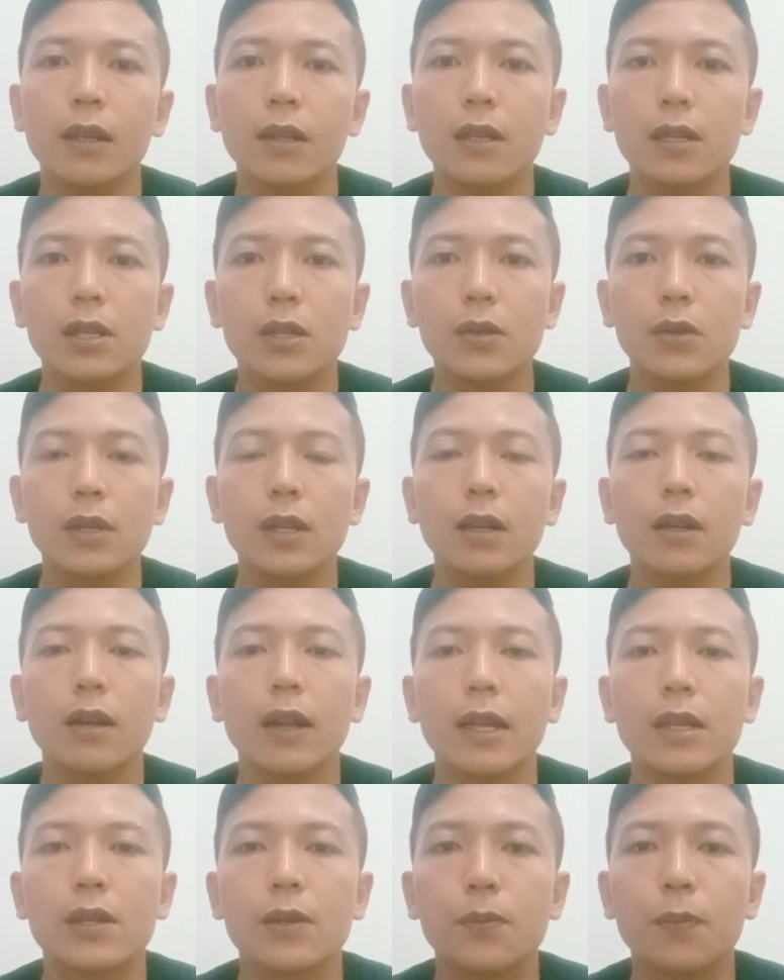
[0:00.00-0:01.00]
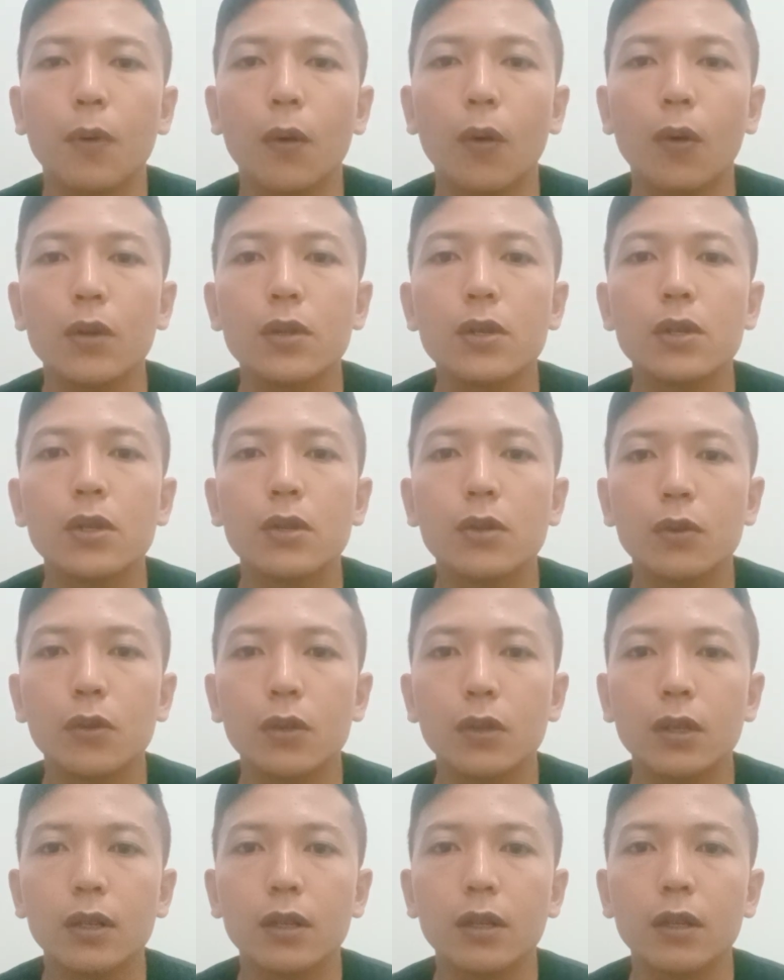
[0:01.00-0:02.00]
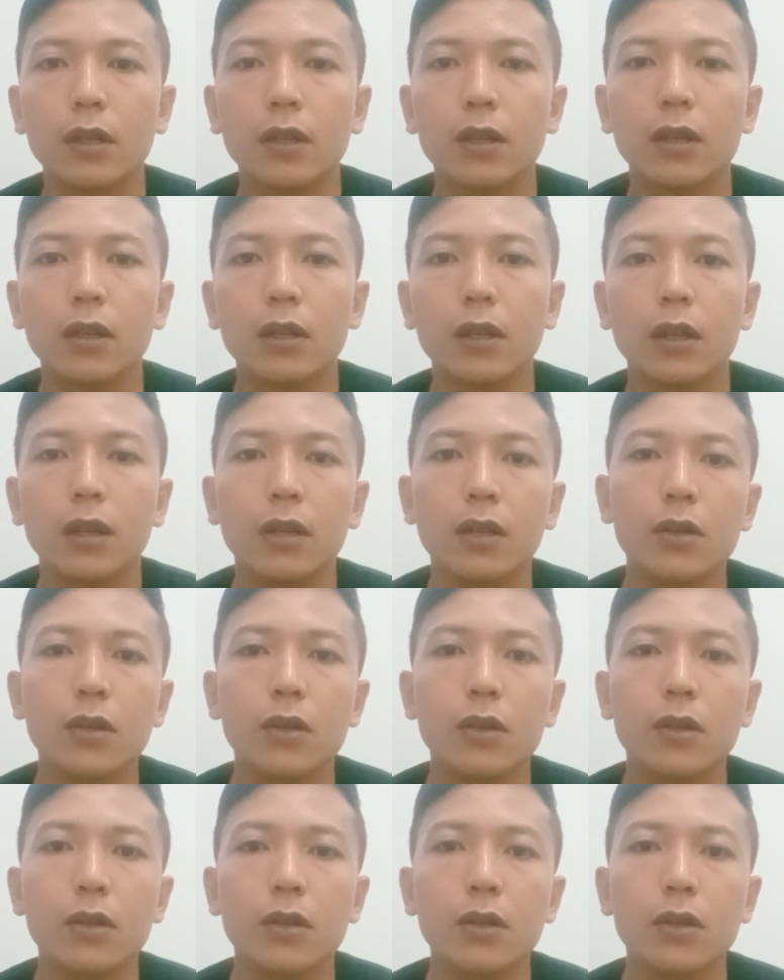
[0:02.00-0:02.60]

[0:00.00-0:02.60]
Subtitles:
The student response to the